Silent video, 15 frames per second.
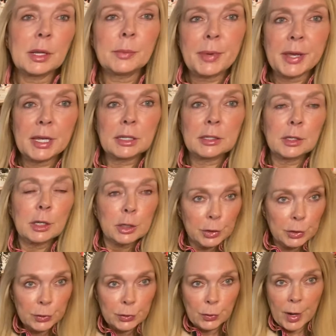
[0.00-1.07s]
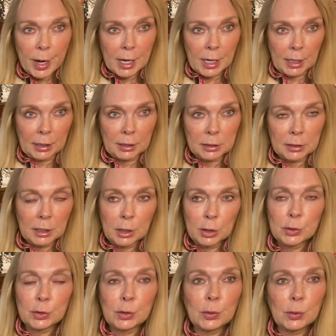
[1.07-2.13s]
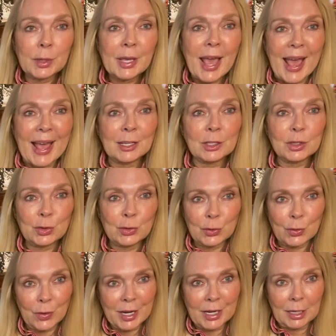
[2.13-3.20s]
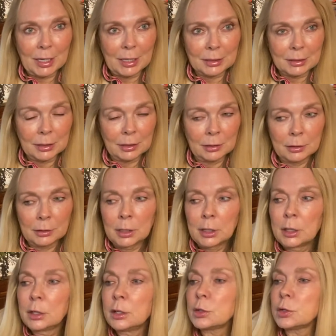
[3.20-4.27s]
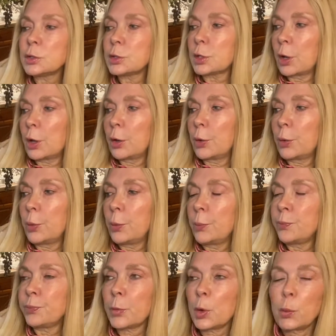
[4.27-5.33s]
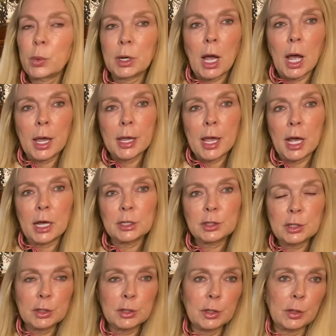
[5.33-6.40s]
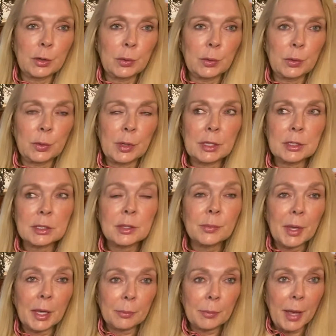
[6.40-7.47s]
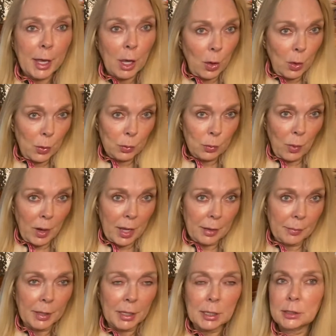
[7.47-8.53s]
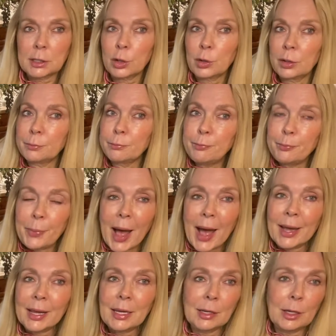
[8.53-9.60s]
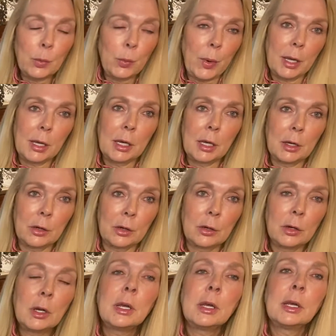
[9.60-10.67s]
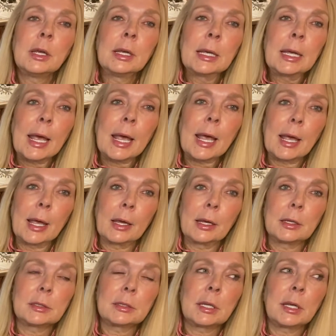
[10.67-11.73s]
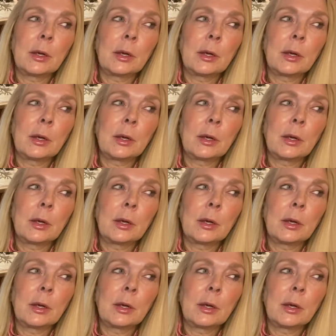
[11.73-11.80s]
been strained, so you can't strain it. So what I had to do is to make my own whey because I couldn't buy any whey here. And,